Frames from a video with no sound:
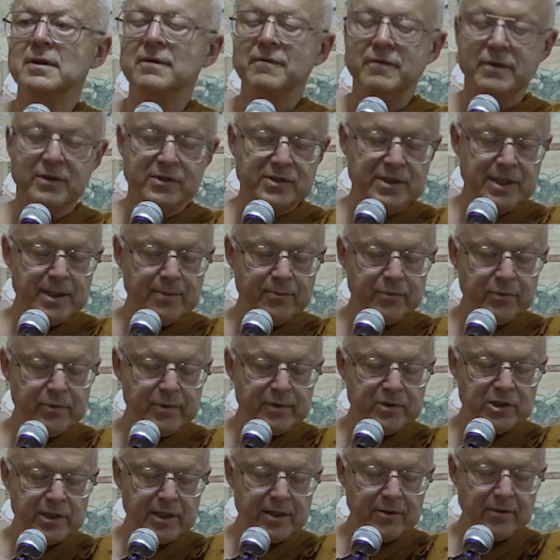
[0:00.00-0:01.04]
For example,
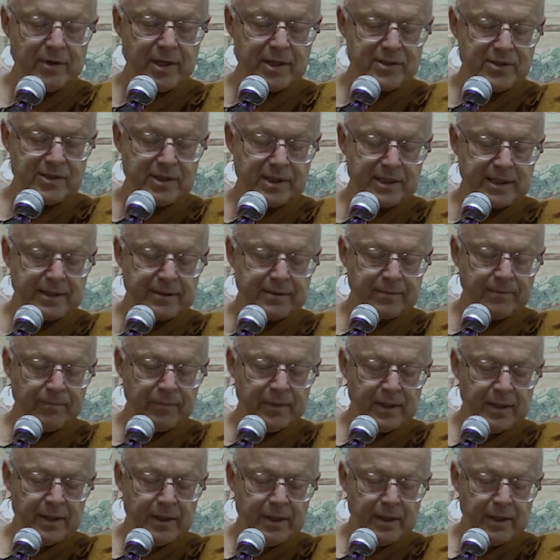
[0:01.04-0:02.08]
with generosity.
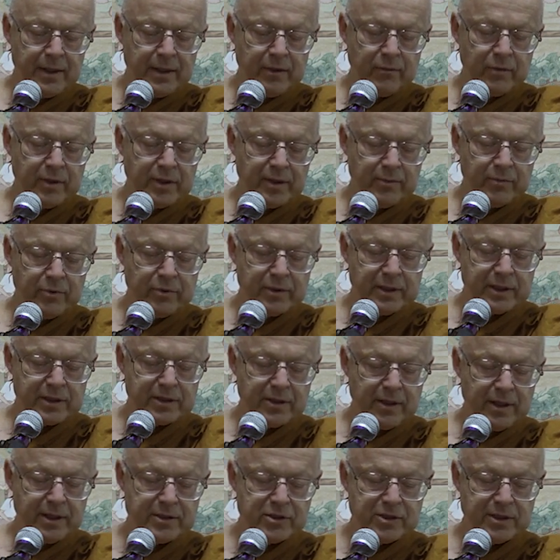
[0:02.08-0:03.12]
When the Buddha
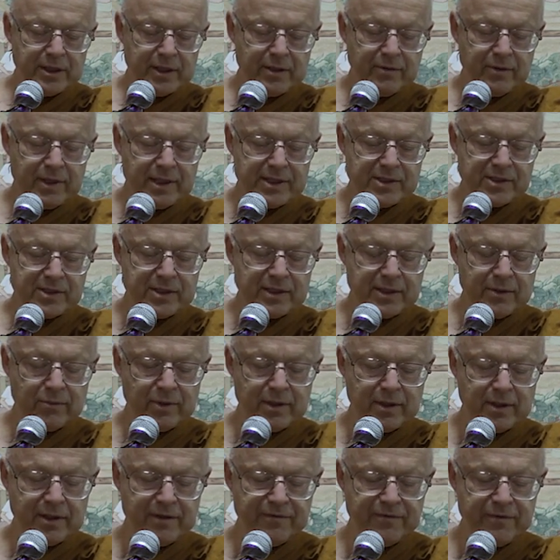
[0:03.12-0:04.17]
taught generosity,
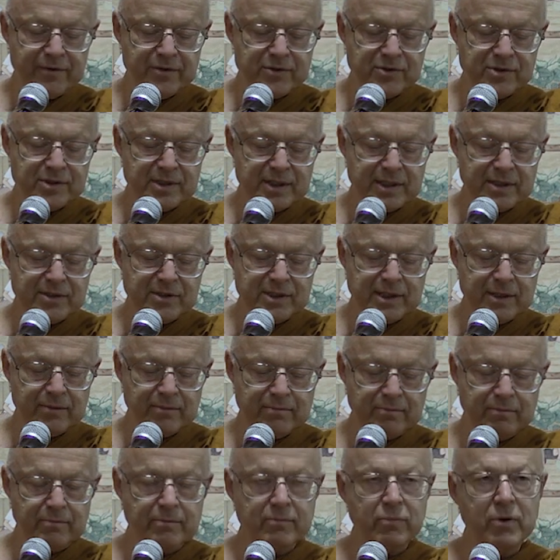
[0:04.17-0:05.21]
one of the first things
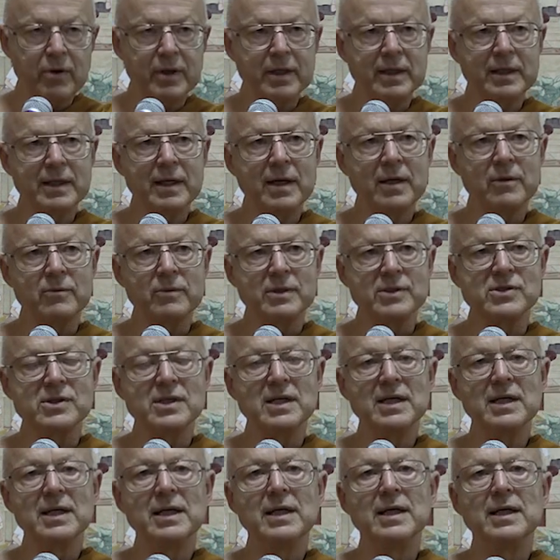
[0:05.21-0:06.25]
he pointed out was